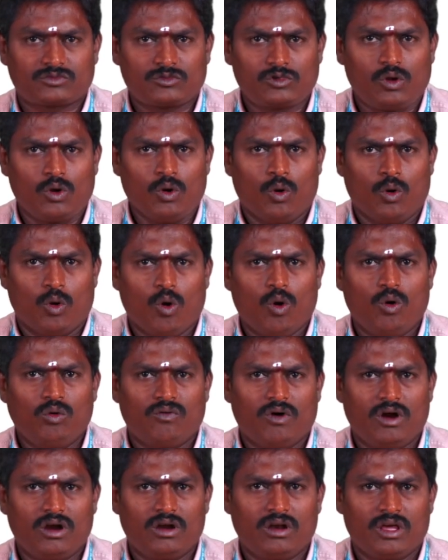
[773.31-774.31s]
whole
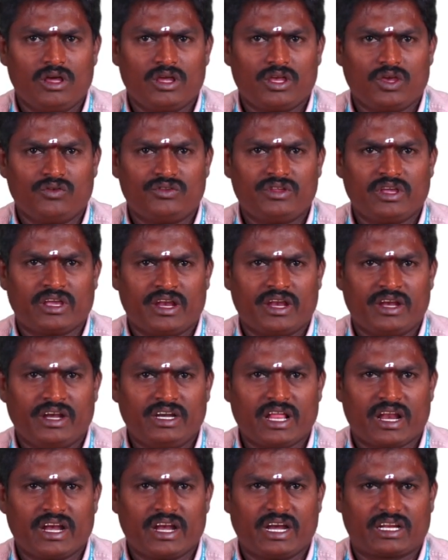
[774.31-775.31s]
world using an
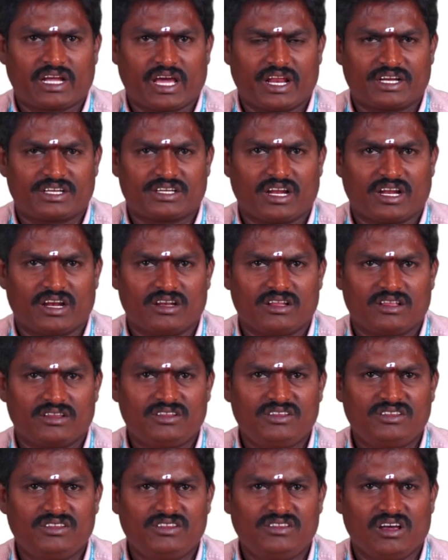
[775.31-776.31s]
internet connection. This
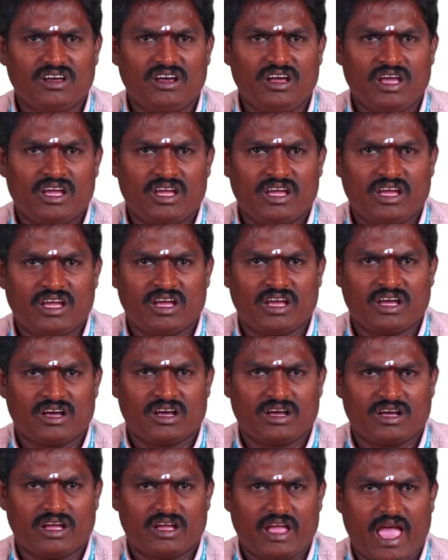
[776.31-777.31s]
is the
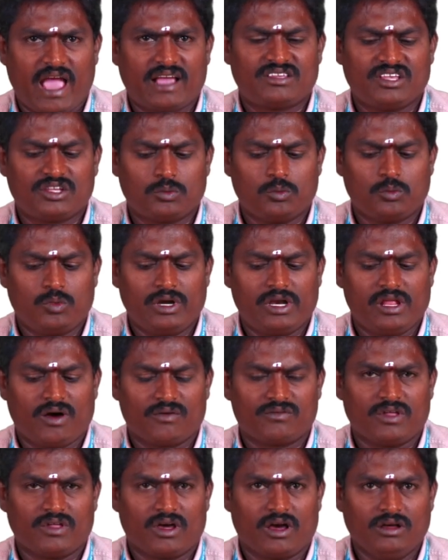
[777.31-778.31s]
accessibility of
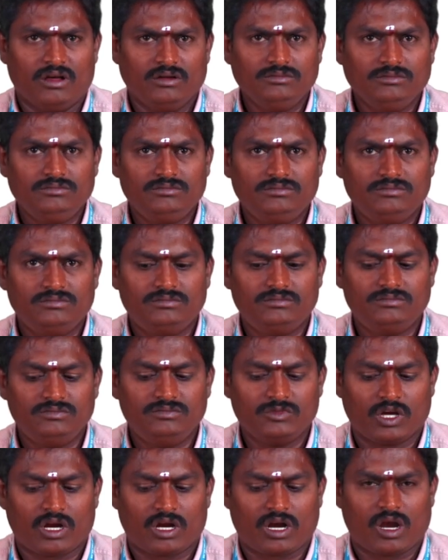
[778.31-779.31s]
the
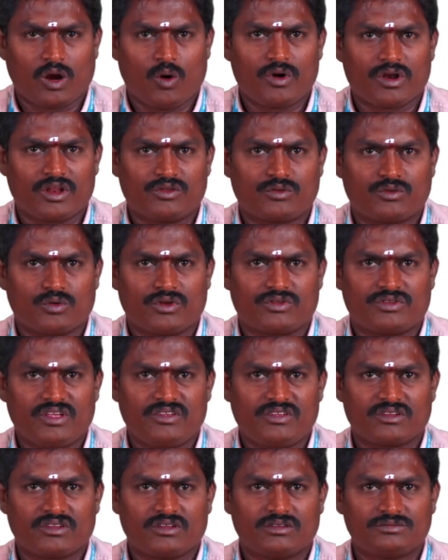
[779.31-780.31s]
cloud resources.
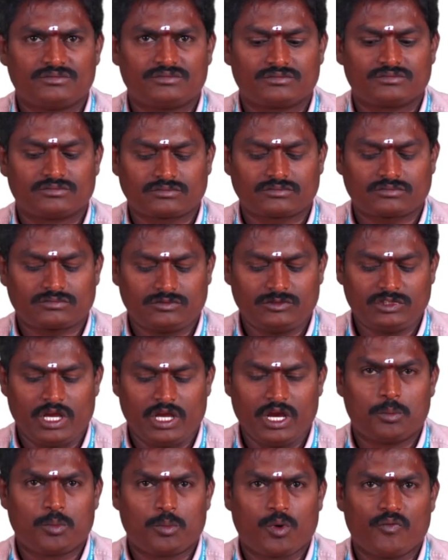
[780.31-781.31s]
It
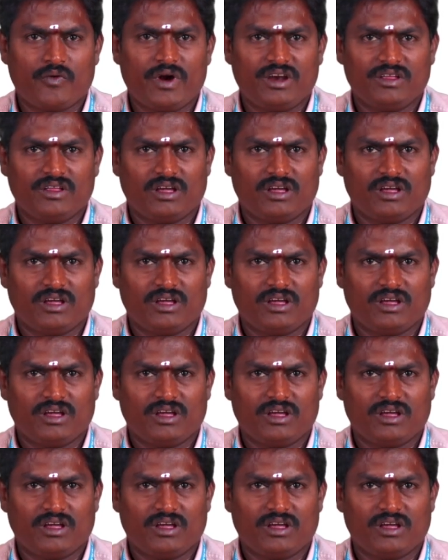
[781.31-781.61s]
provides